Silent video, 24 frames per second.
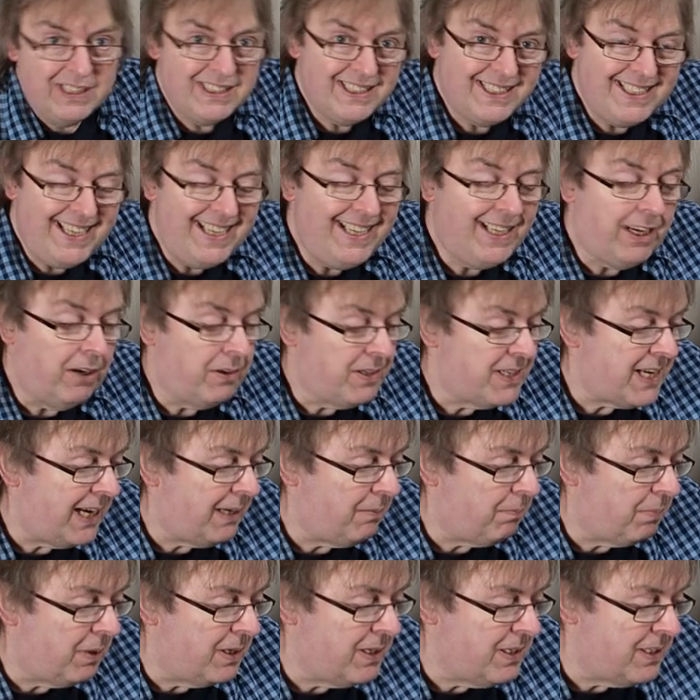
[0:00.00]
It's an
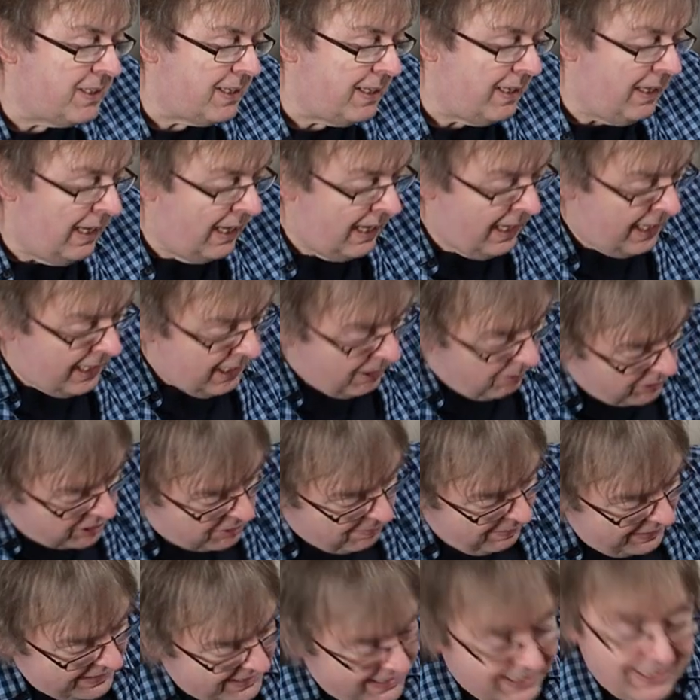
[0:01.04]
Ecotank printer,
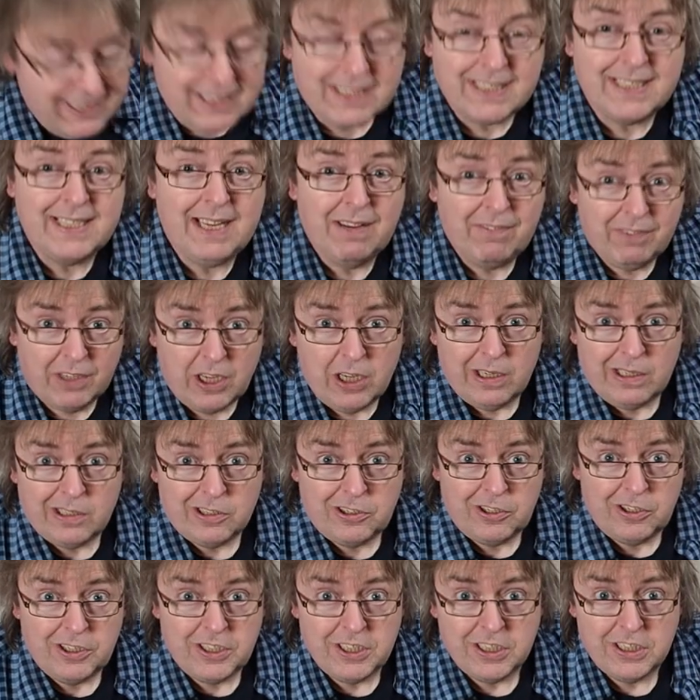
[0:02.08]
which means it doesn't have
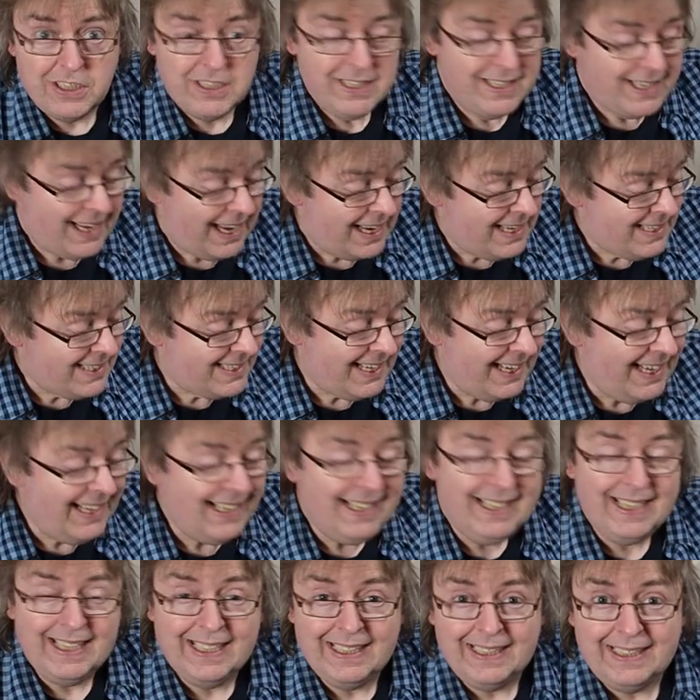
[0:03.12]
cartridges, it has
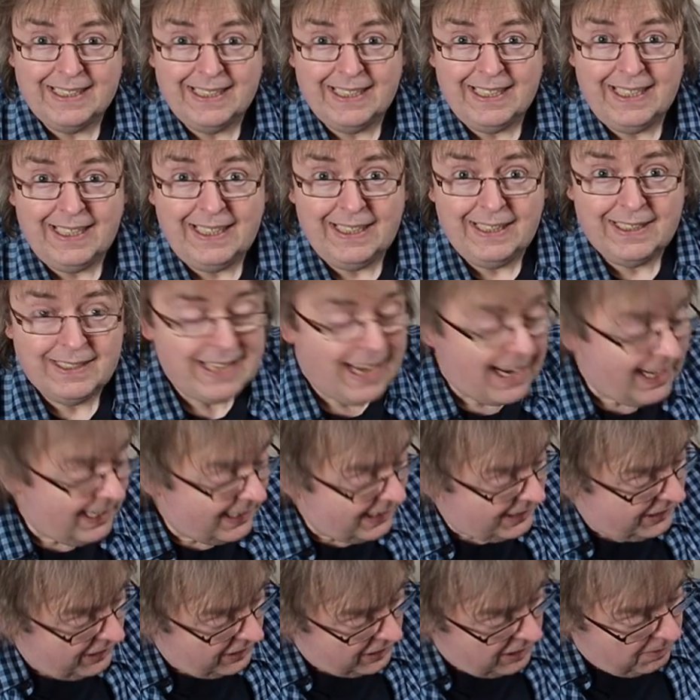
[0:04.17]
ink in the
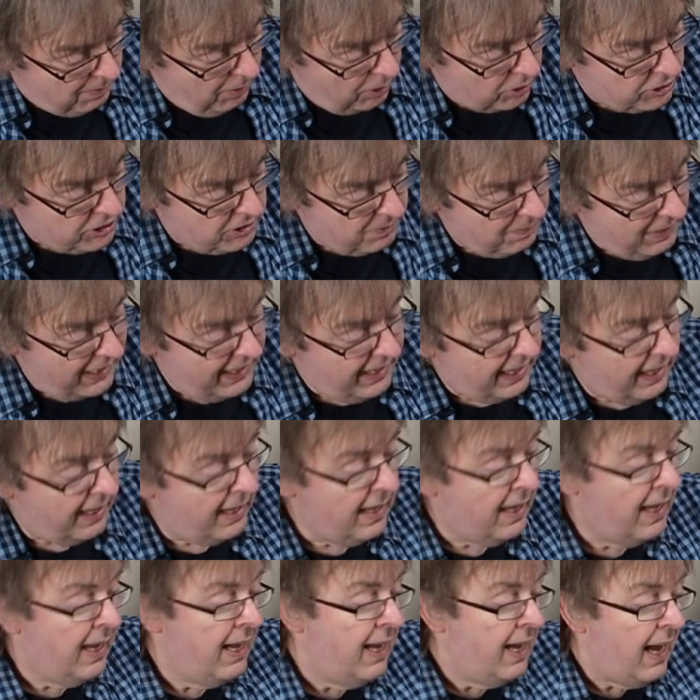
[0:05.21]
tanks at the bottom here,
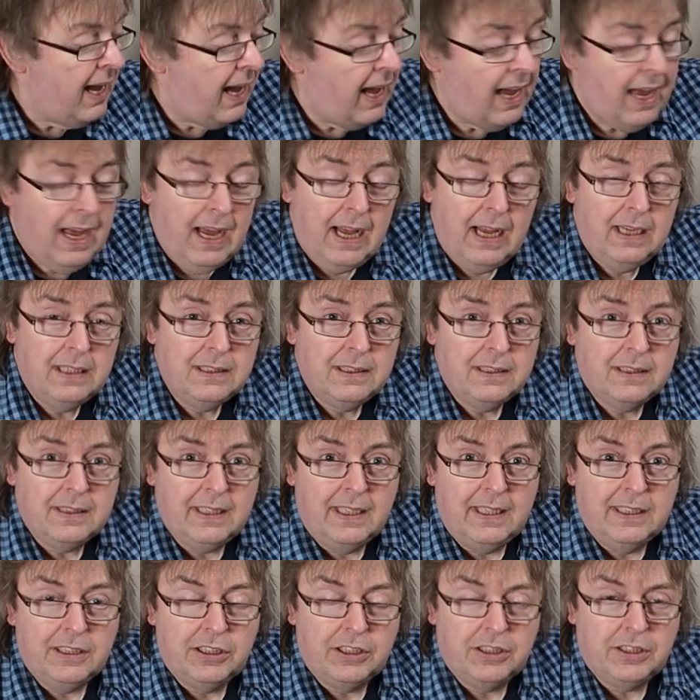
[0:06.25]
and
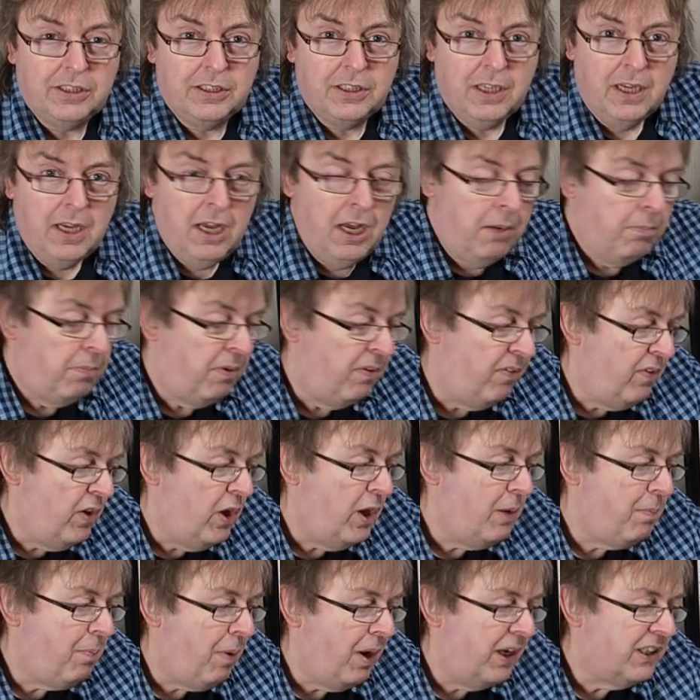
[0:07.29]
it's
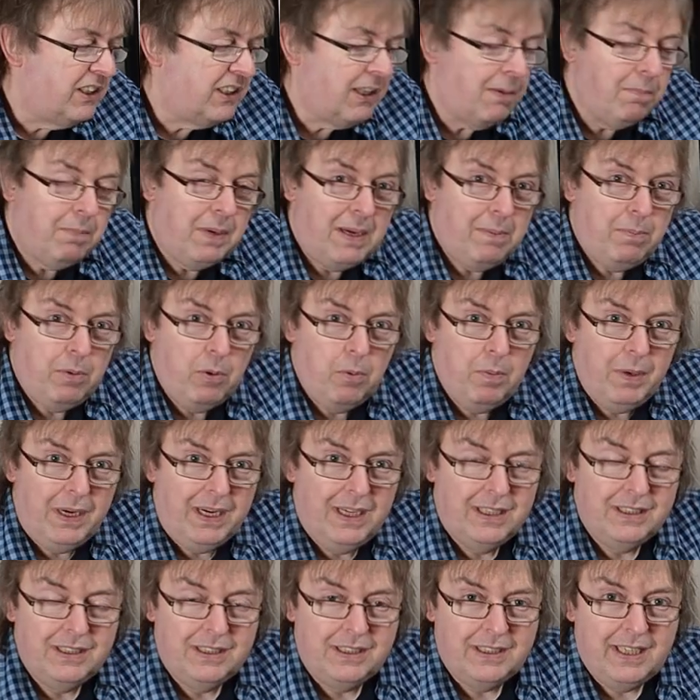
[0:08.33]
preferred by some people
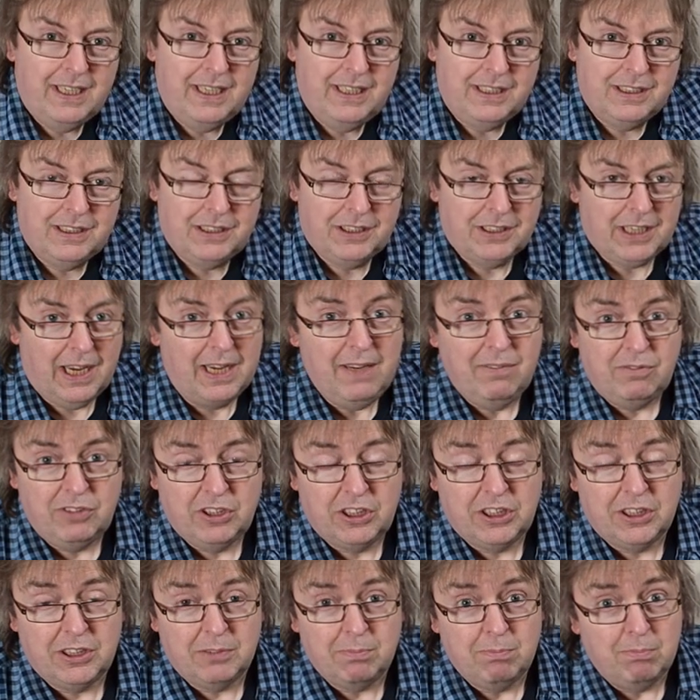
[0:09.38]
because it
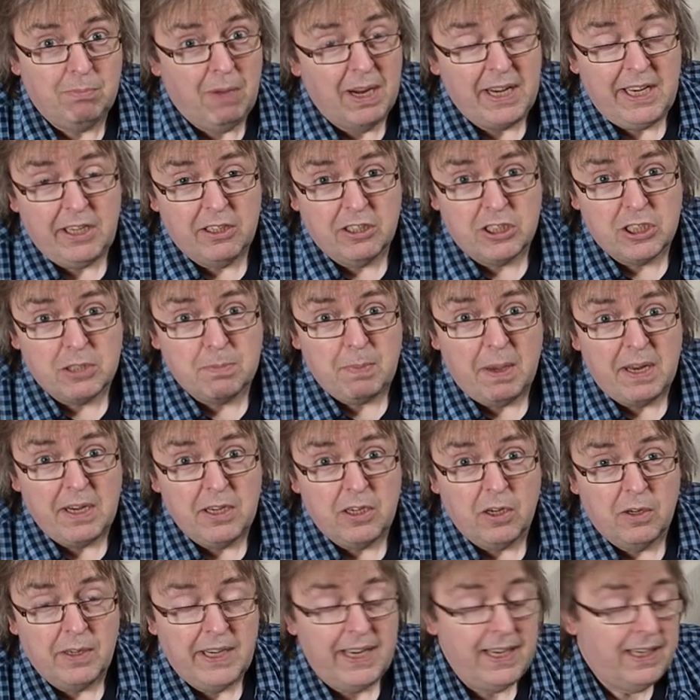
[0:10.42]
saves the money you'd
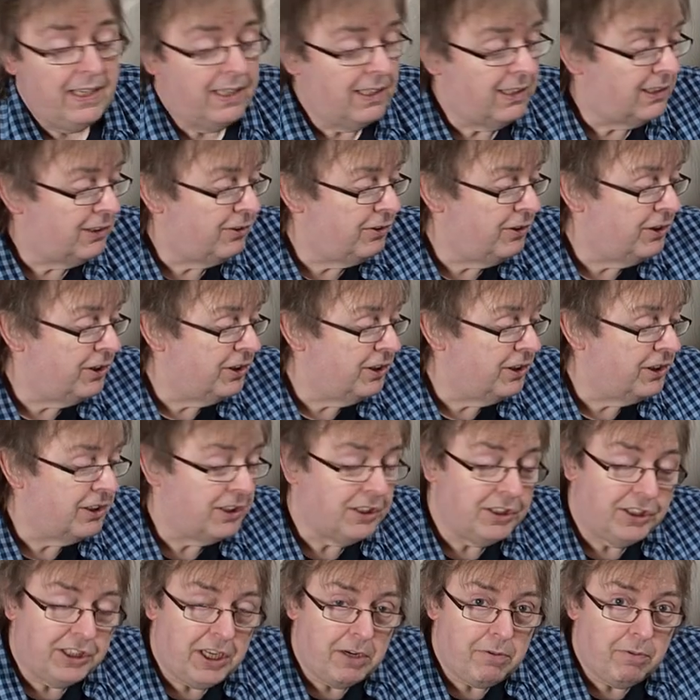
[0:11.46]
spend on ink cartridges.
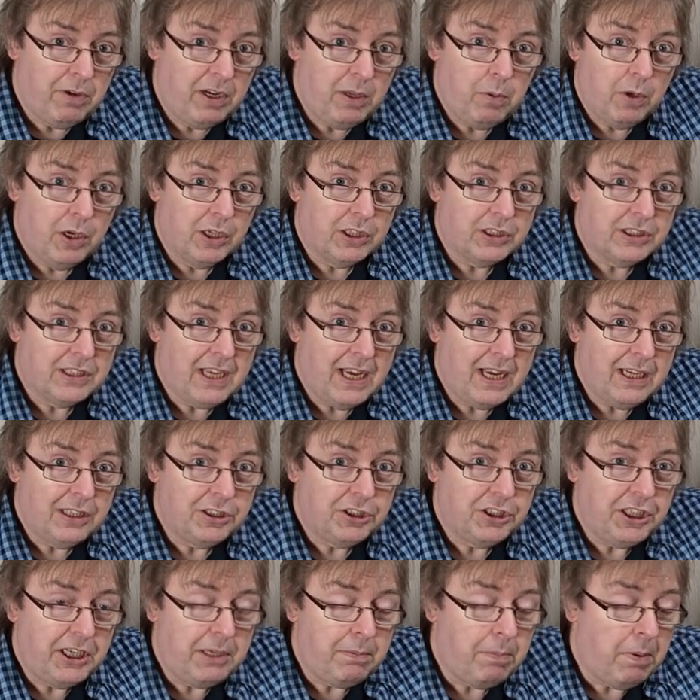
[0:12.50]
It generally works out
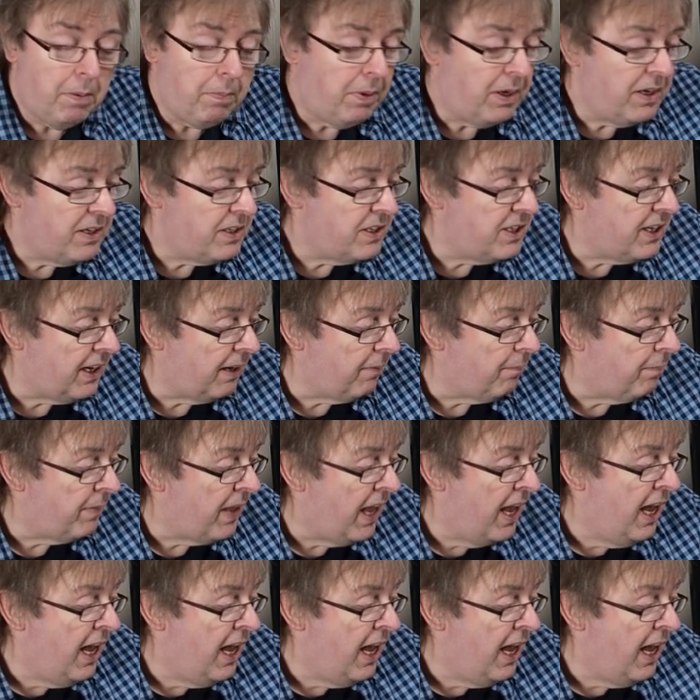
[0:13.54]
cheaper printing.